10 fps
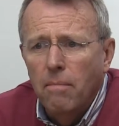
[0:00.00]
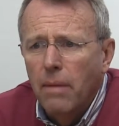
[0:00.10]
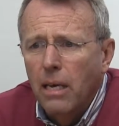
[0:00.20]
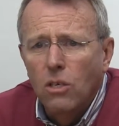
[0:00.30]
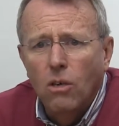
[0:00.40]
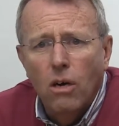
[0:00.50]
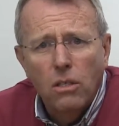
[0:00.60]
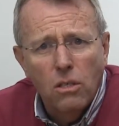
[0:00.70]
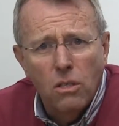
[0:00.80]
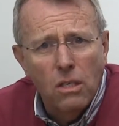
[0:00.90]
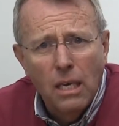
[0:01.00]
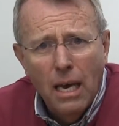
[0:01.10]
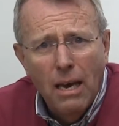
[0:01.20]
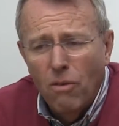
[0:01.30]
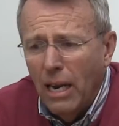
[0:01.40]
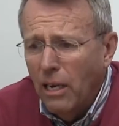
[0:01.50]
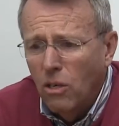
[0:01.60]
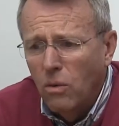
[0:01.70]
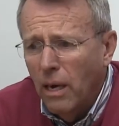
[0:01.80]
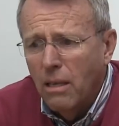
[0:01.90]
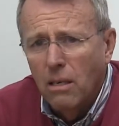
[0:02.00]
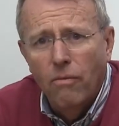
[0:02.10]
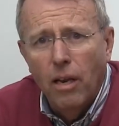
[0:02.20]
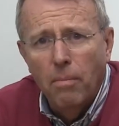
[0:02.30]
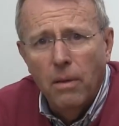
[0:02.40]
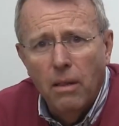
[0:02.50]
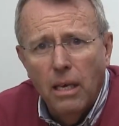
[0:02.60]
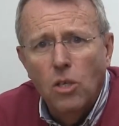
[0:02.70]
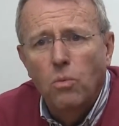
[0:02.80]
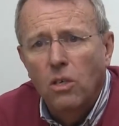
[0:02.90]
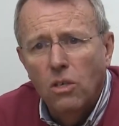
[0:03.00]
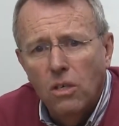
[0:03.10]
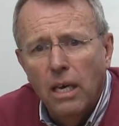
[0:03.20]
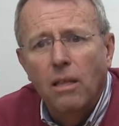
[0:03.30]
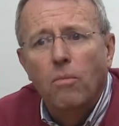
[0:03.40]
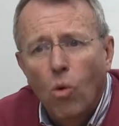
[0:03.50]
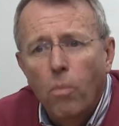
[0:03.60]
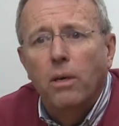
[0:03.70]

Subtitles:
major costs related to other development things. We're just saying the more